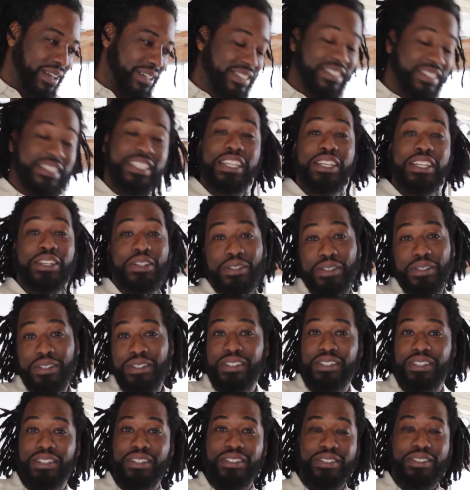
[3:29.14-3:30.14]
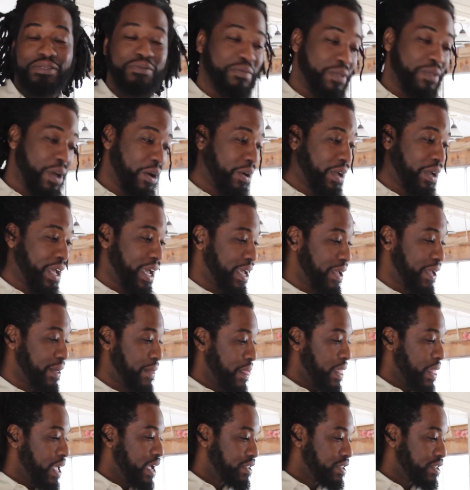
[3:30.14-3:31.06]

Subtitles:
sealed. Okay,